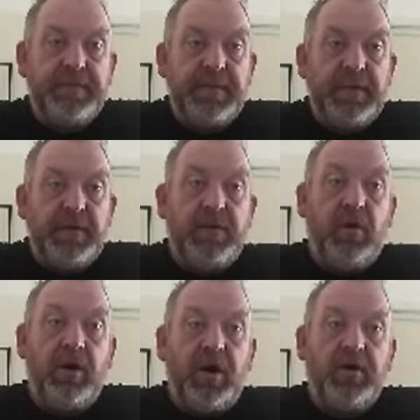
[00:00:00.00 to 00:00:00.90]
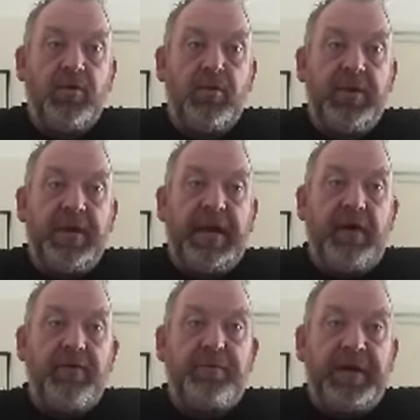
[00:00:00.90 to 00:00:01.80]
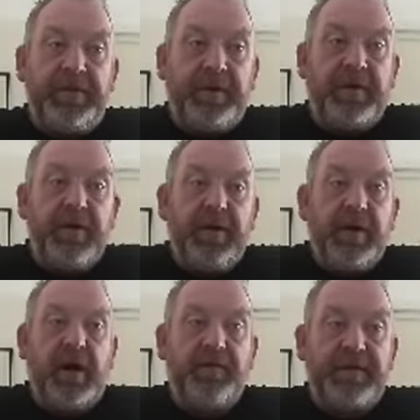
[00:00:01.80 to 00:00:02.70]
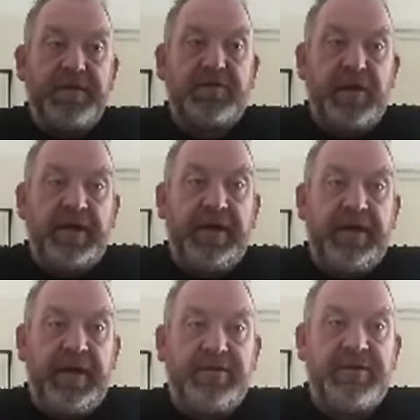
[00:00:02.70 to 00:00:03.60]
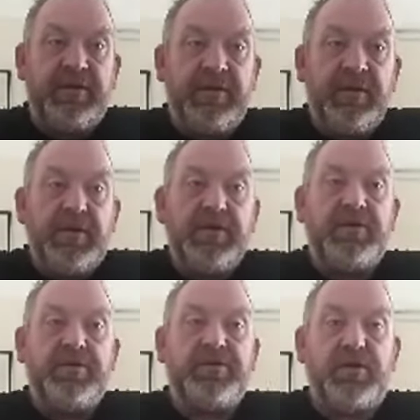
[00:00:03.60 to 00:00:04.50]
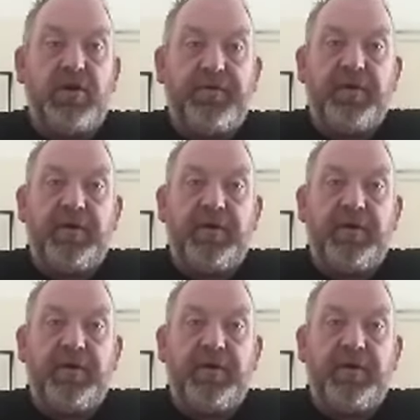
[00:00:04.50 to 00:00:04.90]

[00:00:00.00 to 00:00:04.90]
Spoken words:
No longer will we allow the people of this great nation to suffer